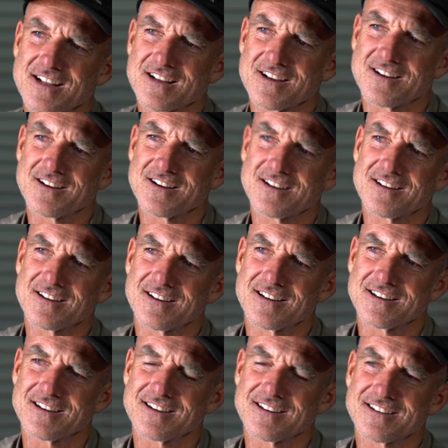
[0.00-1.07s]

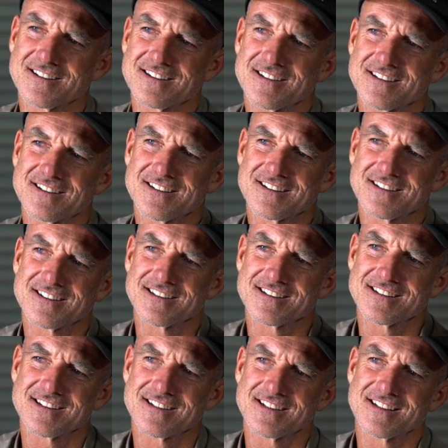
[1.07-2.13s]

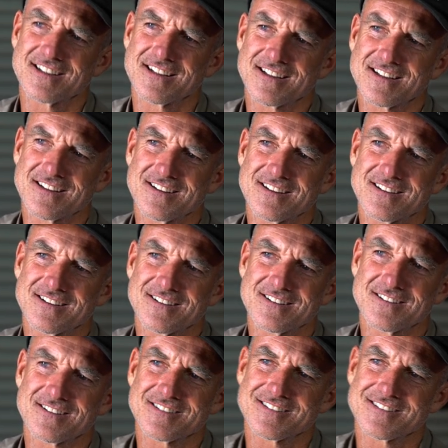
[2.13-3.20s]

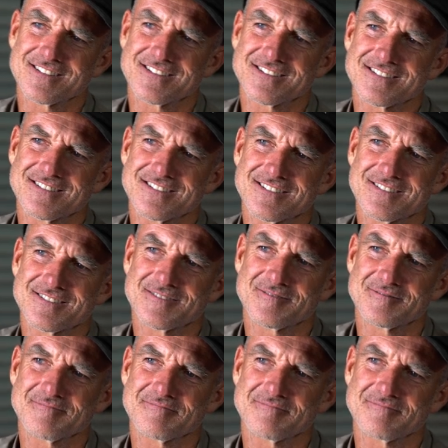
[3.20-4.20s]
No words are spoken by the person on screen.